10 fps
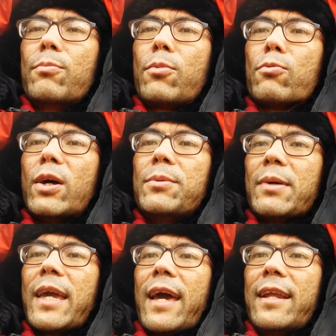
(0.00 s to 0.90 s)
running
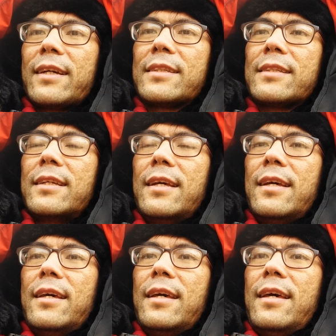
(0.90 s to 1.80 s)
mechanics
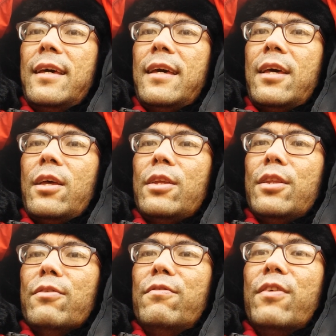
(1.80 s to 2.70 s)

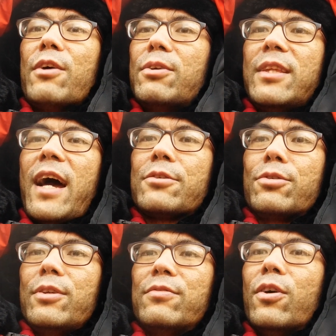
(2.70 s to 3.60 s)
very
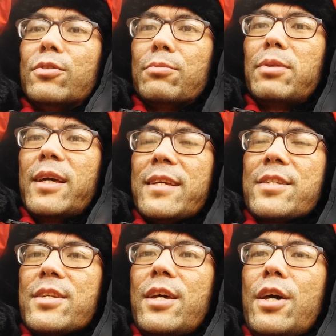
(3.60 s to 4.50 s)
naturally fall into
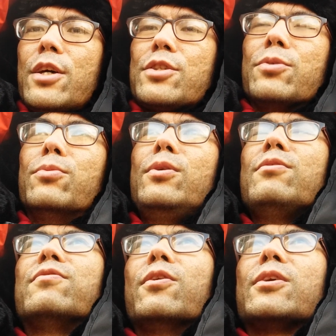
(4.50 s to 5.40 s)
place. So when
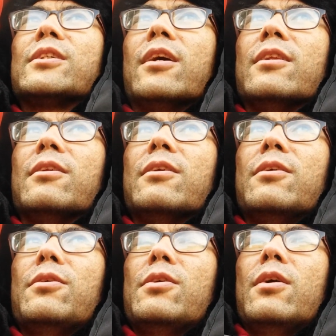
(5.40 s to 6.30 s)
you focus on,
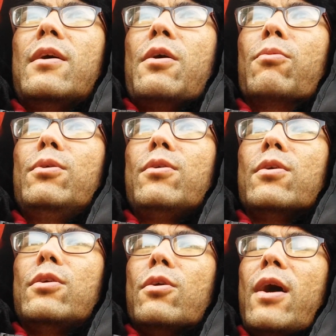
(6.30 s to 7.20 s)

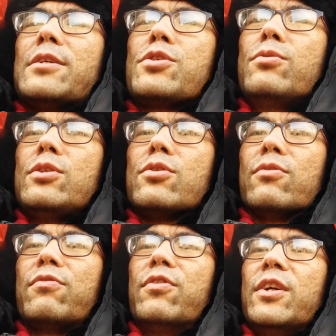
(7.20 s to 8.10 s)
as soon as
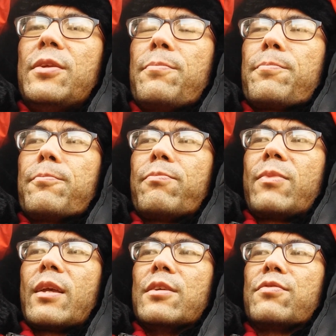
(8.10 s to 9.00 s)
your foot
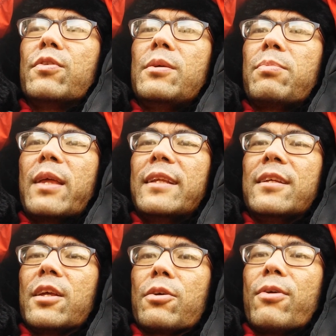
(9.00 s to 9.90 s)
is fully
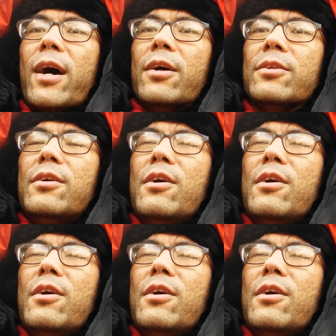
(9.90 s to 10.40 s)
planted on the ground,